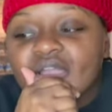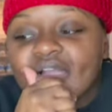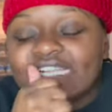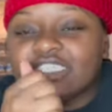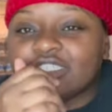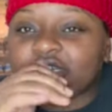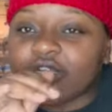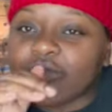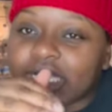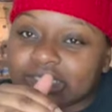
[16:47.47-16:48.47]
I just
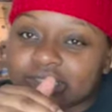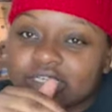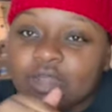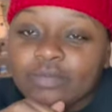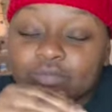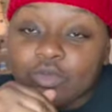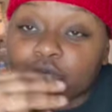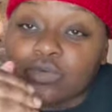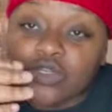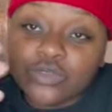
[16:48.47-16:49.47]
started watching a couple
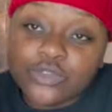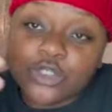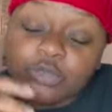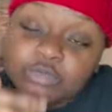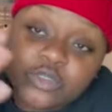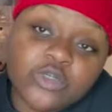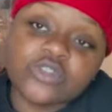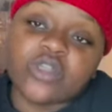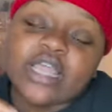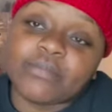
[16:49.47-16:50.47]
newer YouTubers, but those
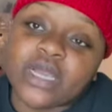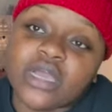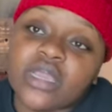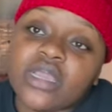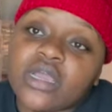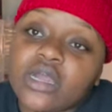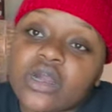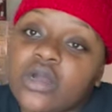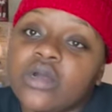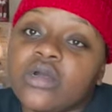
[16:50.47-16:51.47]
are like my
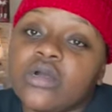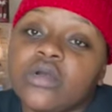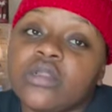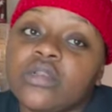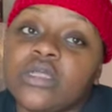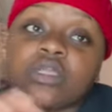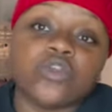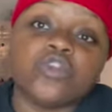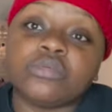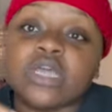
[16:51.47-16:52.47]
the
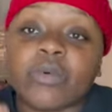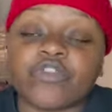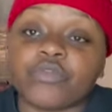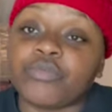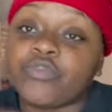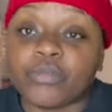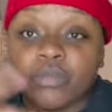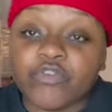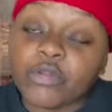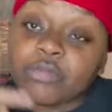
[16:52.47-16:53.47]
YouTubers I watched from
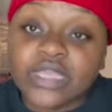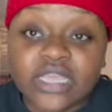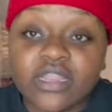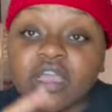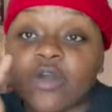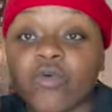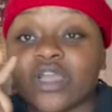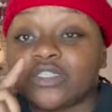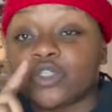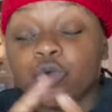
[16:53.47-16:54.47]
from from the beginning. I
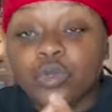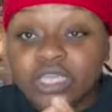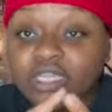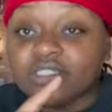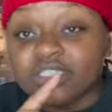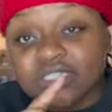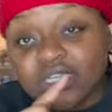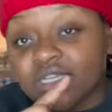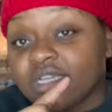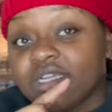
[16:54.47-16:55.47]
watched Queen
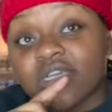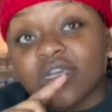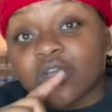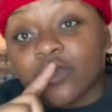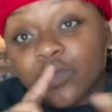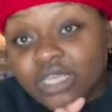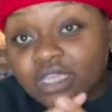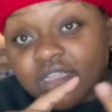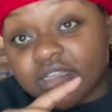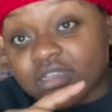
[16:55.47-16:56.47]

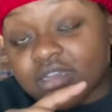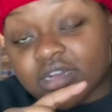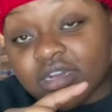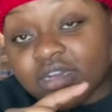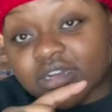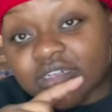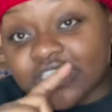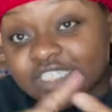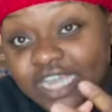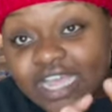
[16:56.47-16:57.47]
Queen, uh,
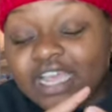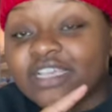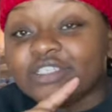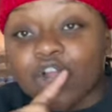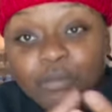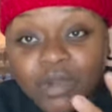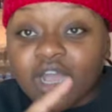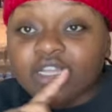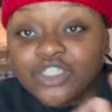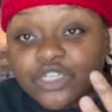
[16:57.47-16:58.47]
Jazz,
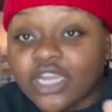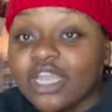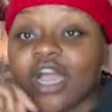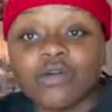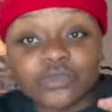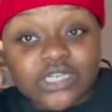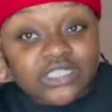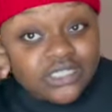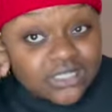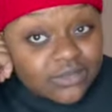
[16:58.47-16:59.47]
Armon, Trey. Like I was
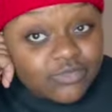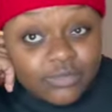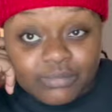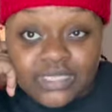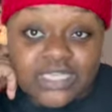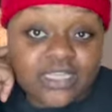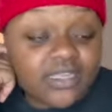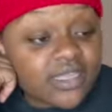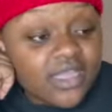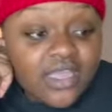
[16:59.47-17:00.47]
watching them from the beginning.